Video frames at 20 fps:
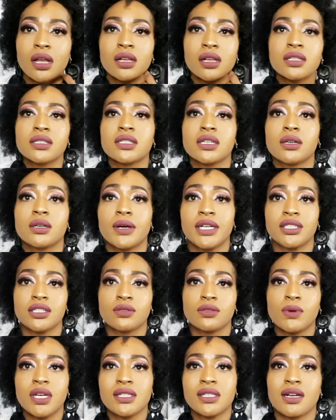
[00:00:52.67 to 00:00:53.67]
So I just
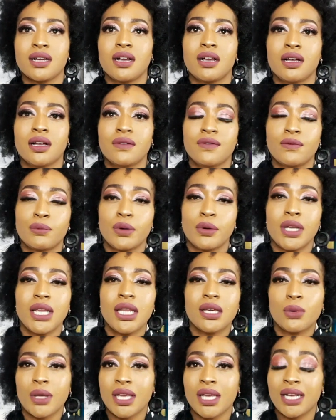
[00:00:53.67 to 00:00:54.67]
want to start off really
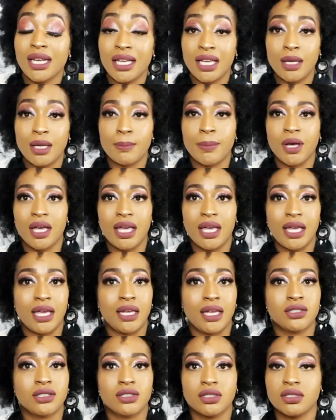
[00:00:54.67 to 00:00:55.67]
quickly
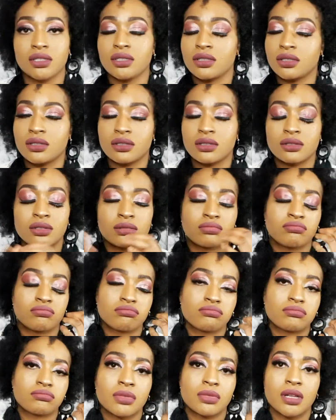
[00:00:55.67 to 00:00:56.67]
by just
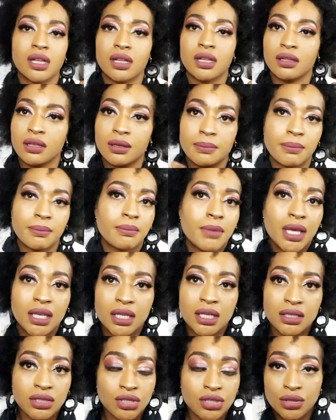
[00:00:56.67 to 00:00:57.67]

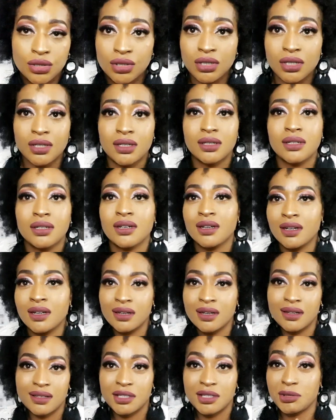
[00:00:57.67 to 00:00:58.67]
making sure
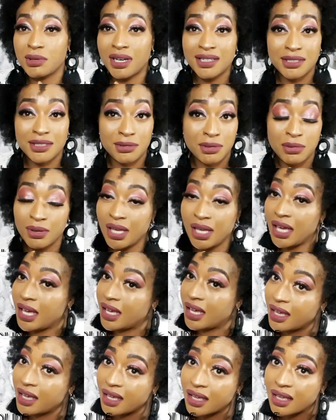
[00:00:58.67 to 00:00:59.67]
you guys are
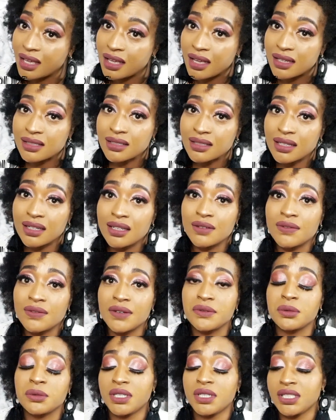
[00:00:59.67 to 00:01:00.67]
okay, asking if
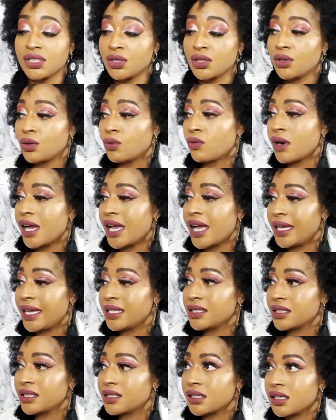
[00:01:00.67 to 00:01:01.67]
everyone is all right.
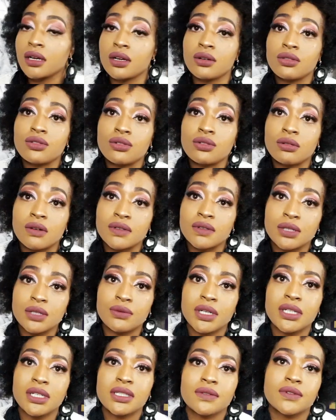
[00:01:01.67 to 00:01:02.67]
We're going through obviously
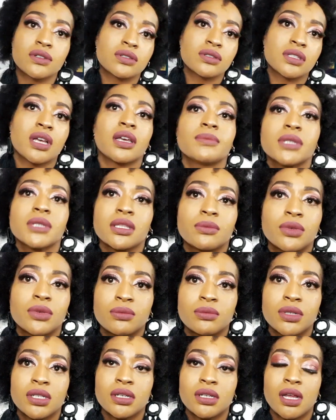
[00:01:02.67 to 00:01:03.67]
really difficult times at the
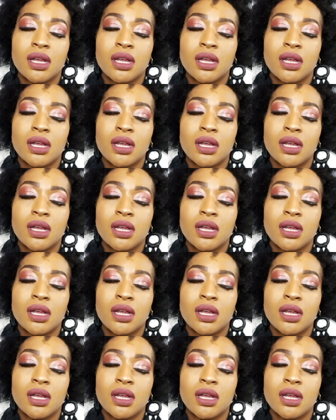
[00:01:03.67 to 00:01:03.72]
moment,